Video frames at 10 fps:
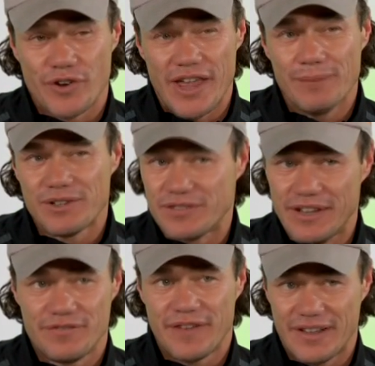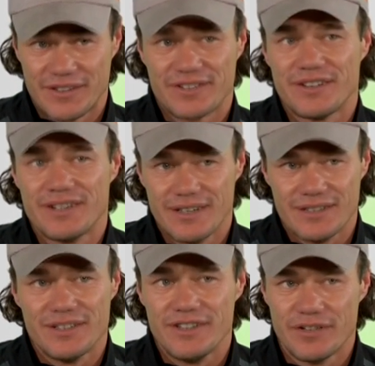for them if they felt
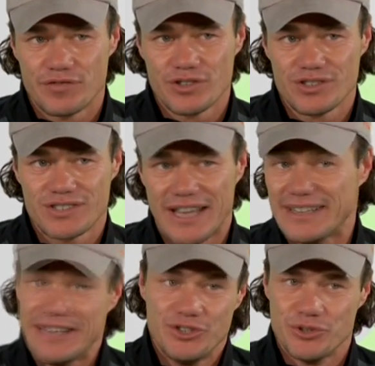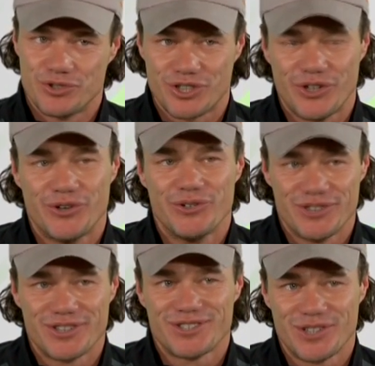the difference, and they do. So
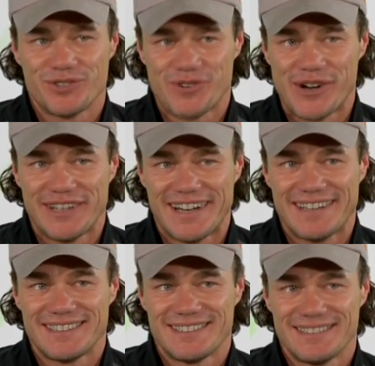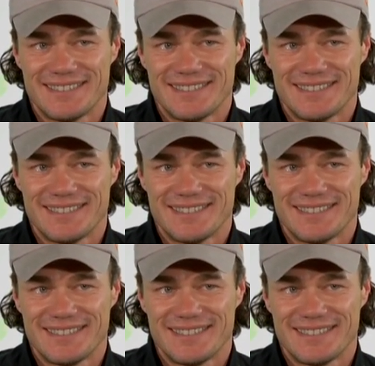it's very nice.